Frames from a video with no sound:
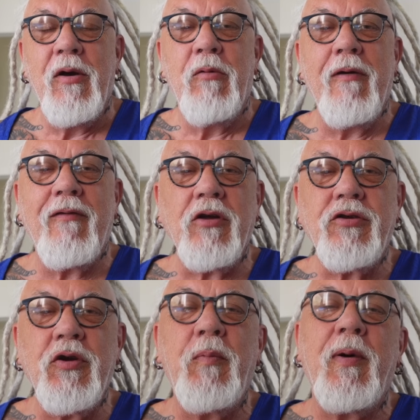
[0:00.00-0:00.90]
We've
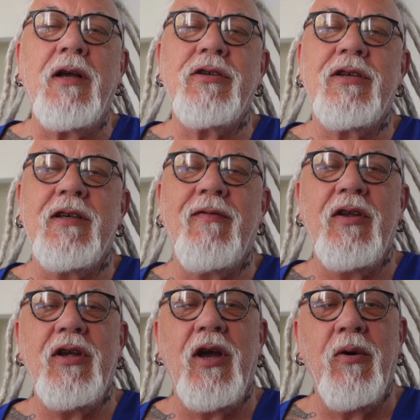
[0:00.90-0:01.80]
got two parts to this
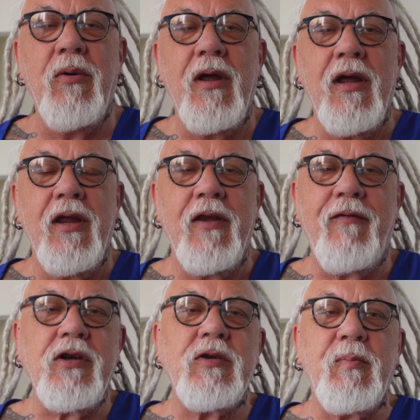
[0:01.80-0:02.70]
video. The
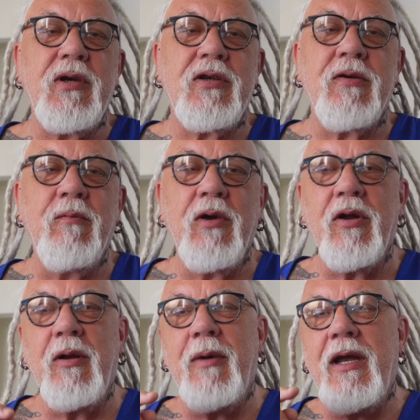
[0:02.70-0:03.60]
first person we're
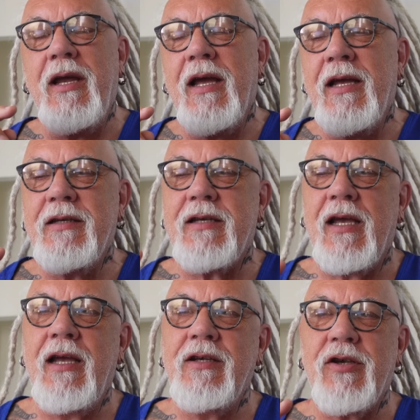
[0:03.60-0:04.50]
going to meet is
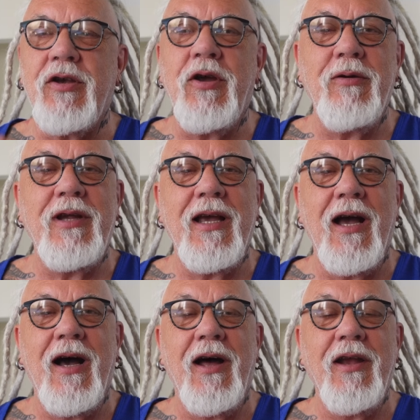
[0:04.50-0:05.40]
a security
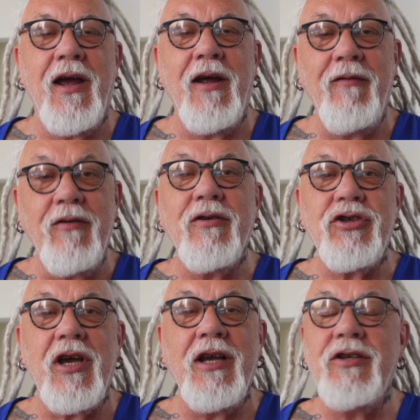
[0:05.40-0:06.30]
guard. And for a
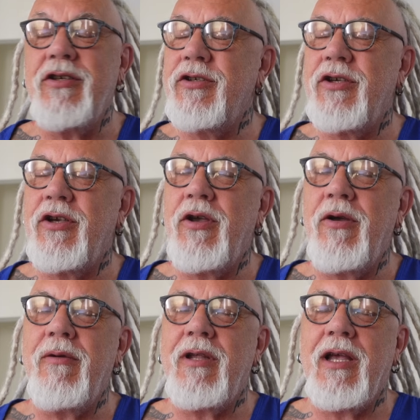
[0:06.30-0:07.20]
change, the
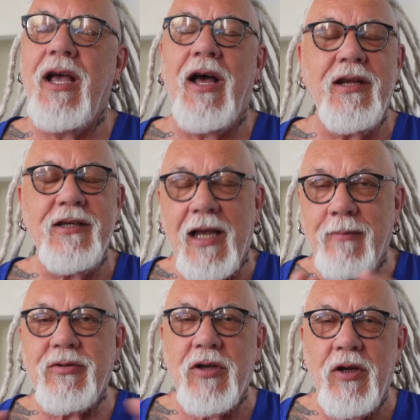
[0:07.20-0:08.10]
security guard is
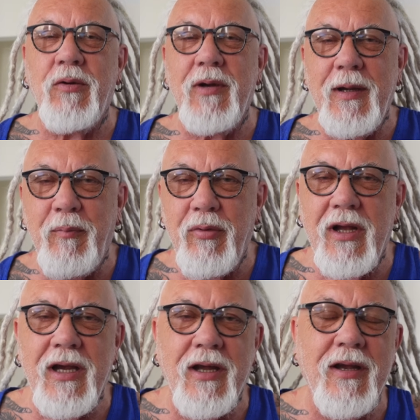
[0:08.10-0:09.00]
absolutely
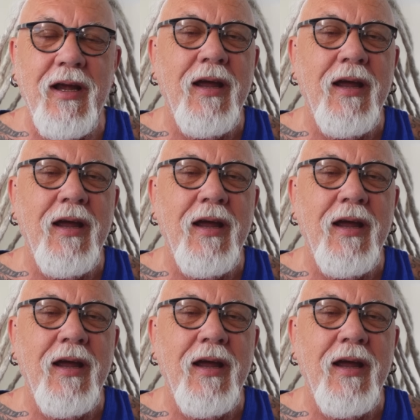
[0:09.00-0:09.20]
brilliant.